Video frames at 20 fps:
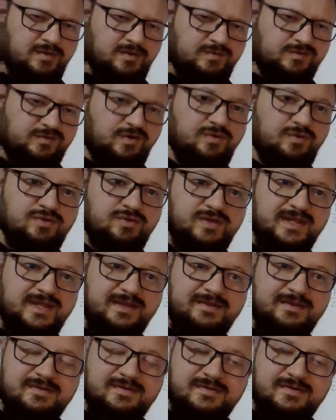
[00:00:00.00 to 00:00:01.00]
So you
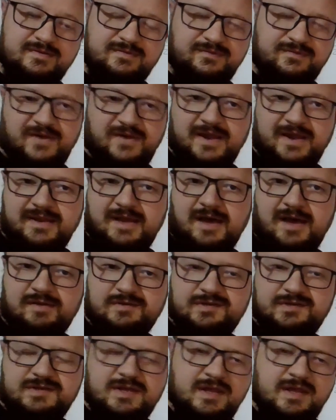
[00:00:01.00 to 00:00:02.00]
need to find
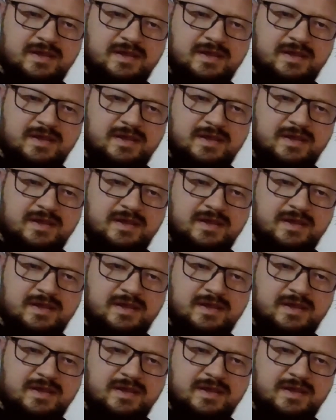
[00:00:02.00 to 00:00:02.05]
out